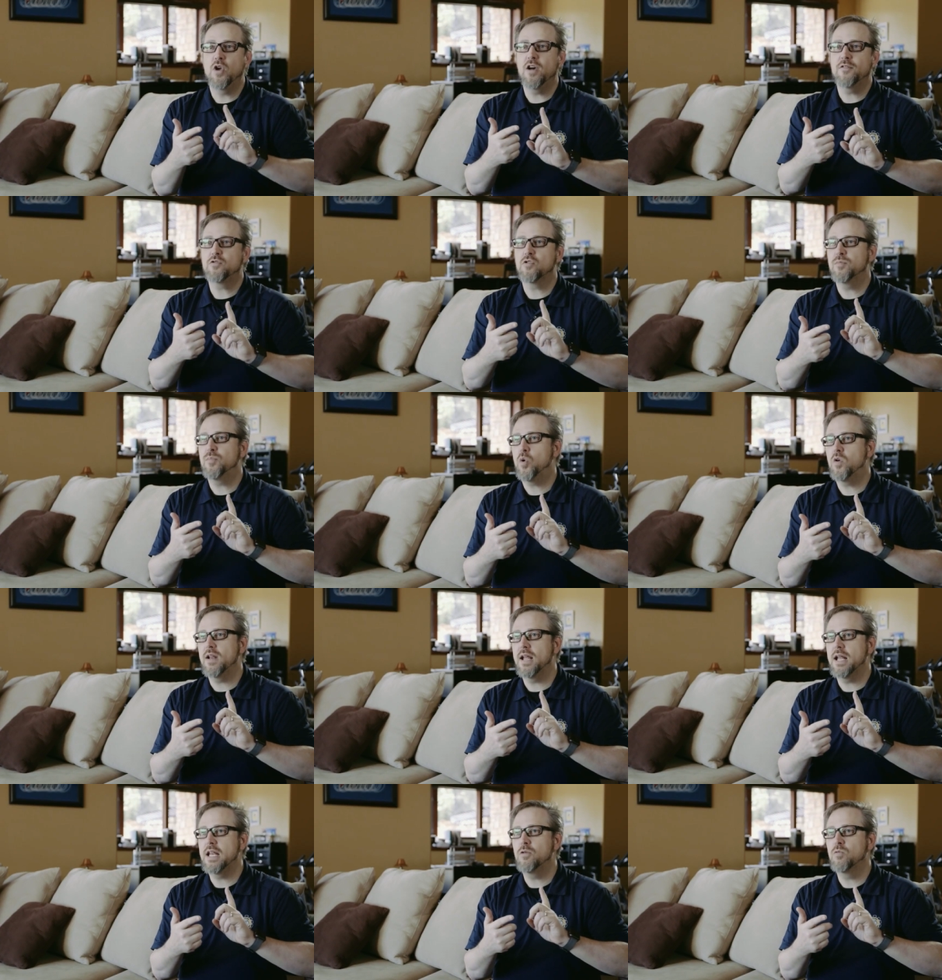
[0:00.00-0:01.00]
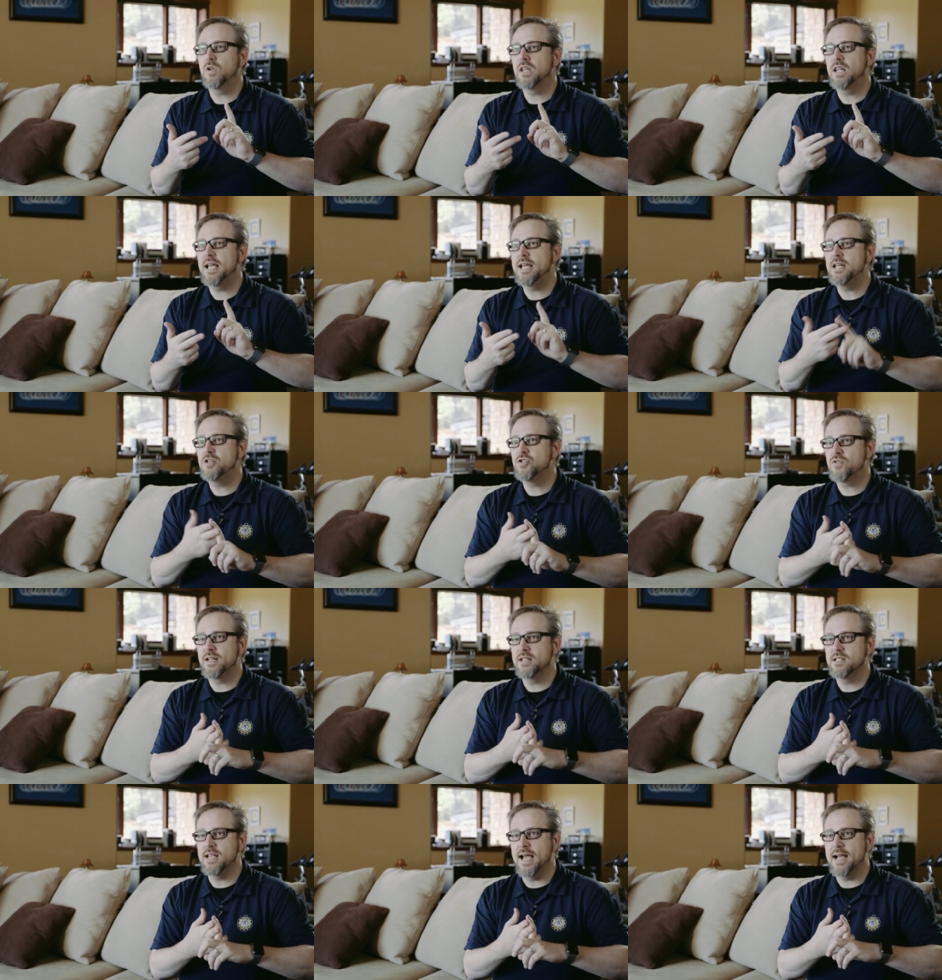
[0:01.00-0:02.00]
have to report any related
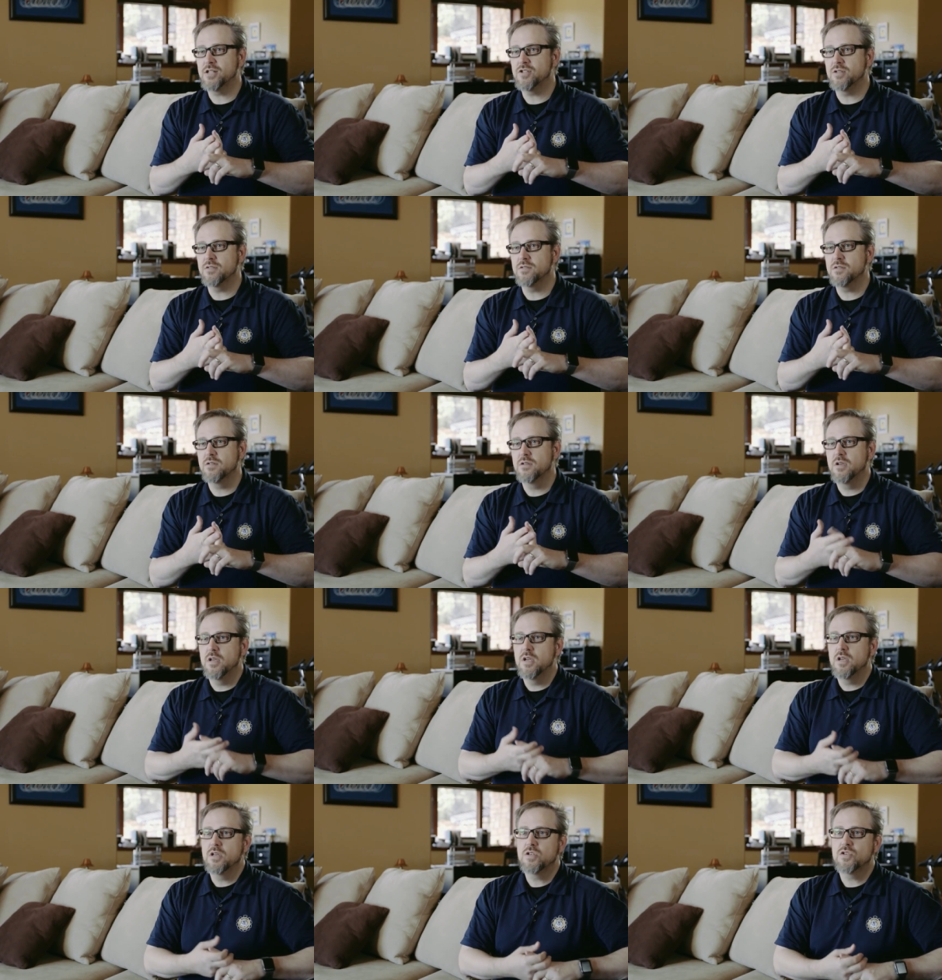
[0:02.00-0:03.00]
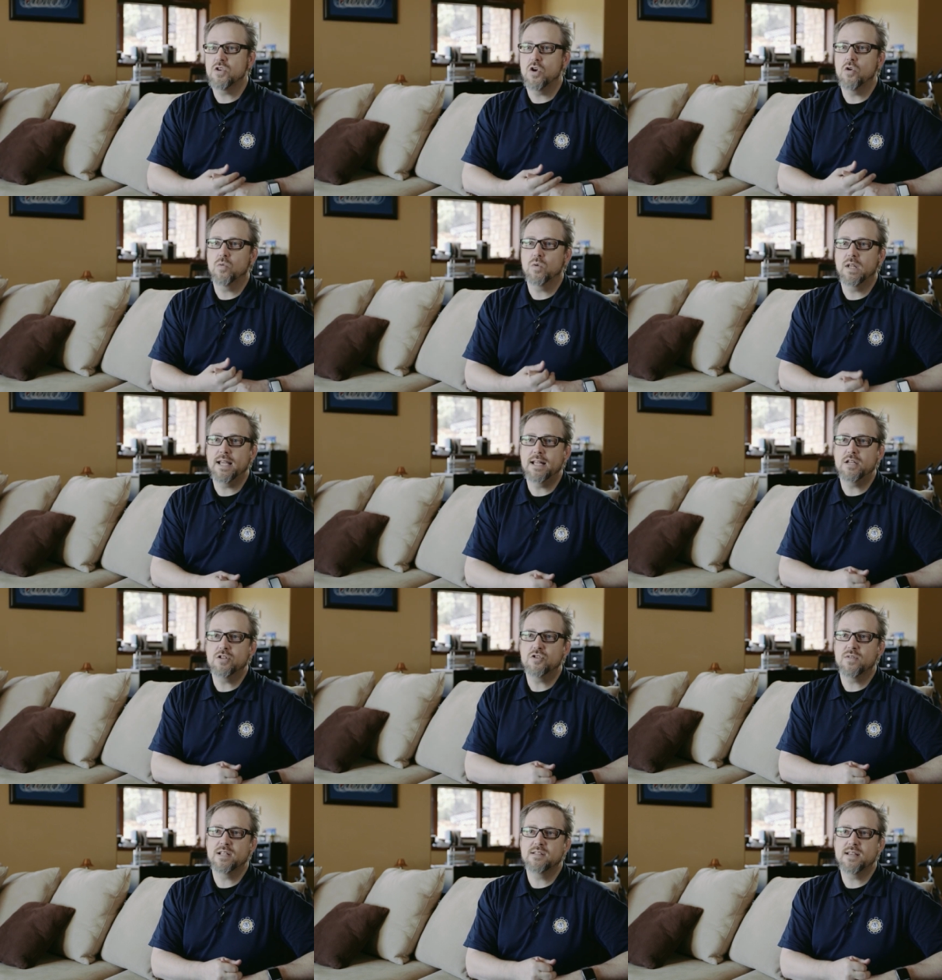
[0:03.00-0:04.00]
transactions. So related
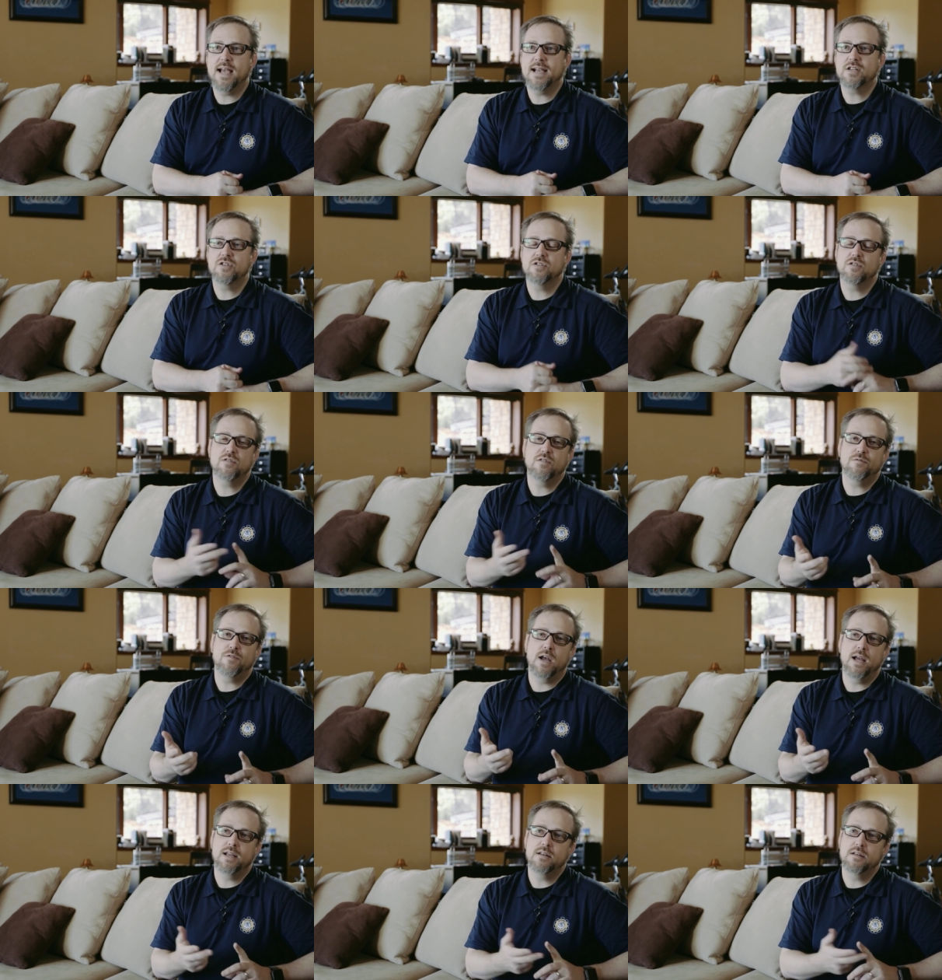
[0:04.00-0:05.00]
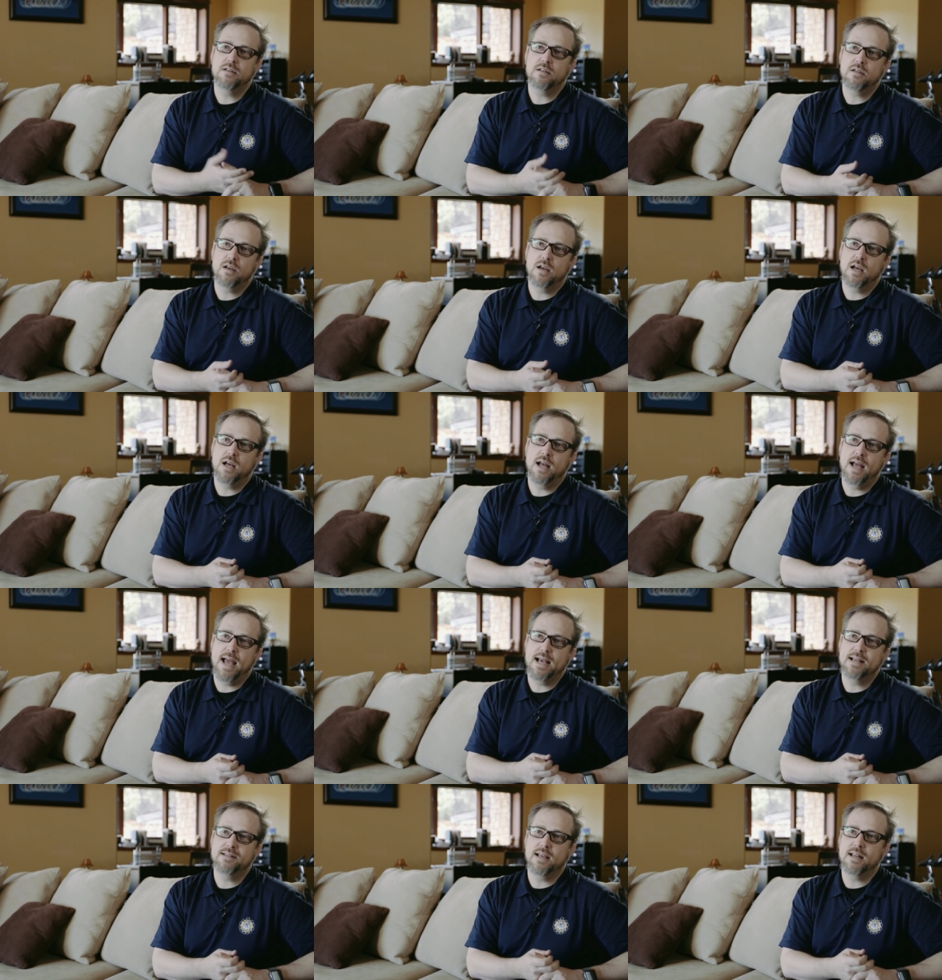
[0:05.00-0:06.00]
transactions are defined
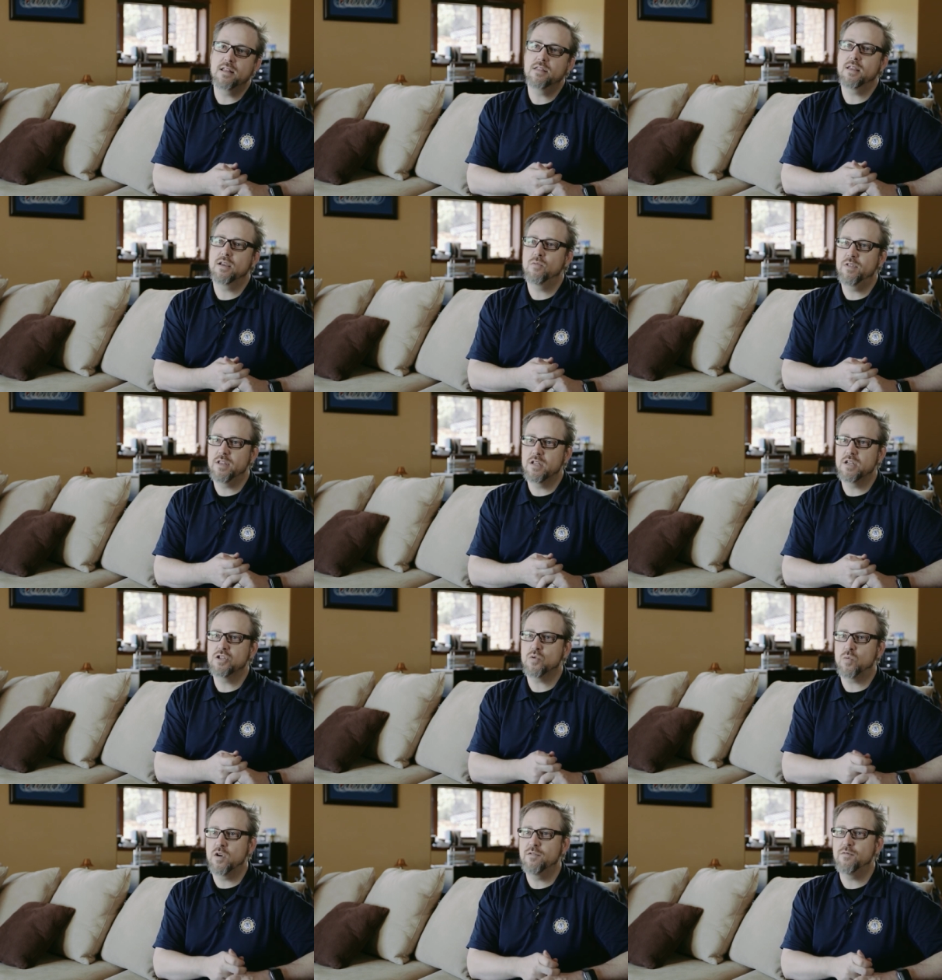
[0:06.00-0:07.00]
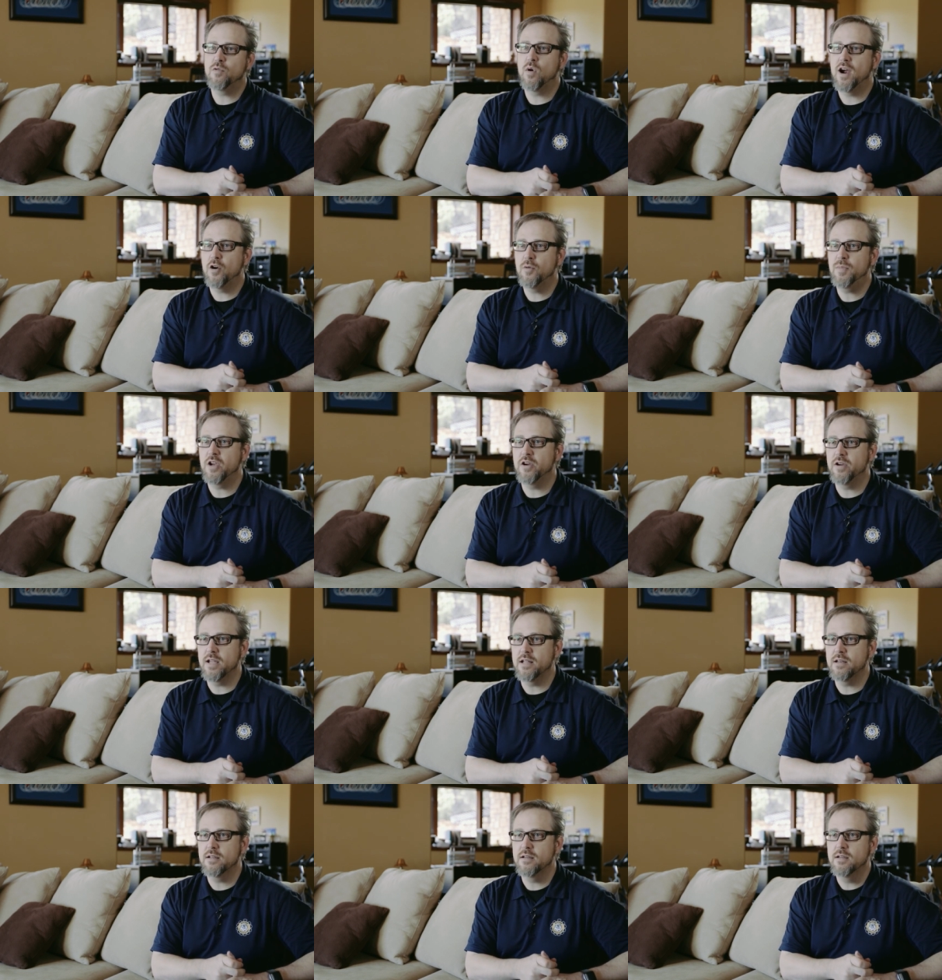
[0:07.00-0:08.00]
as anything within a 24-hour
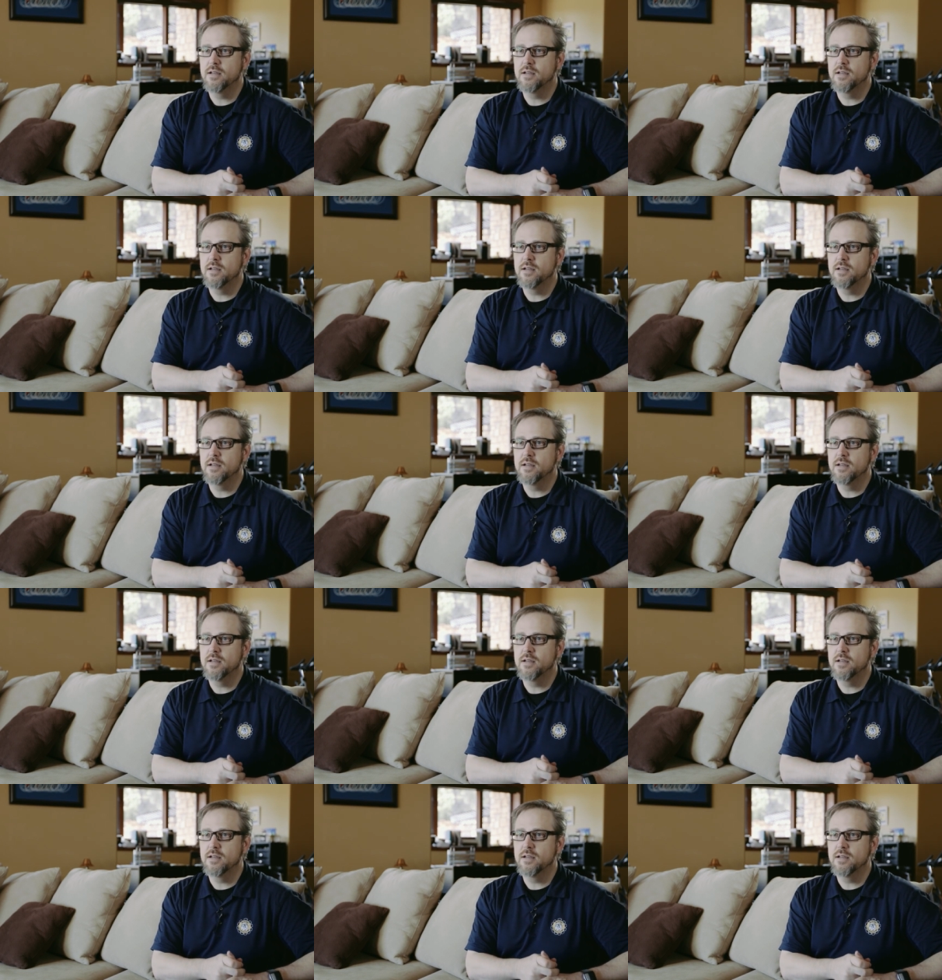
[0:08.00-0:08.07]
period.